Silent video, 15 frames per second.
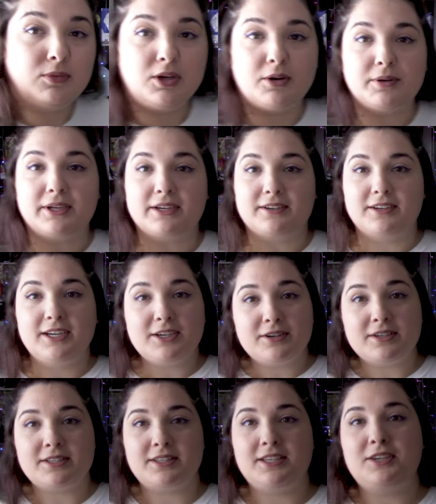we'll go here. Here
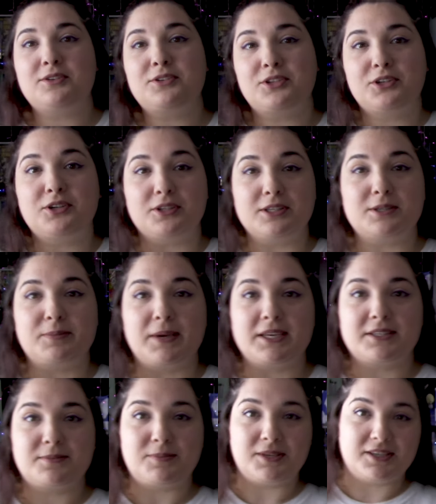is here's a good
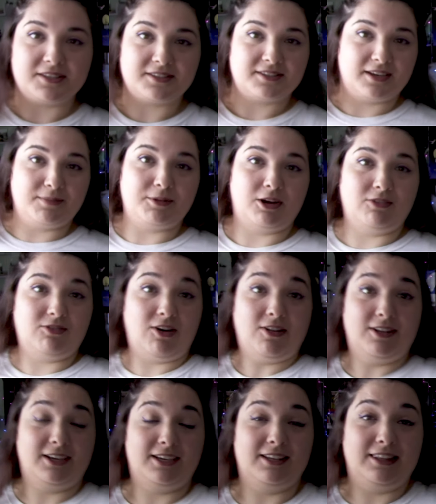space because I'm not
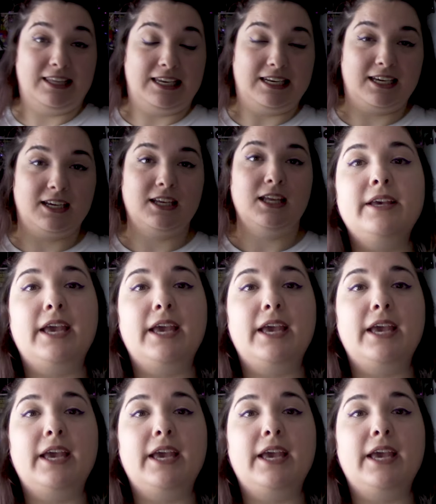falling and leaning.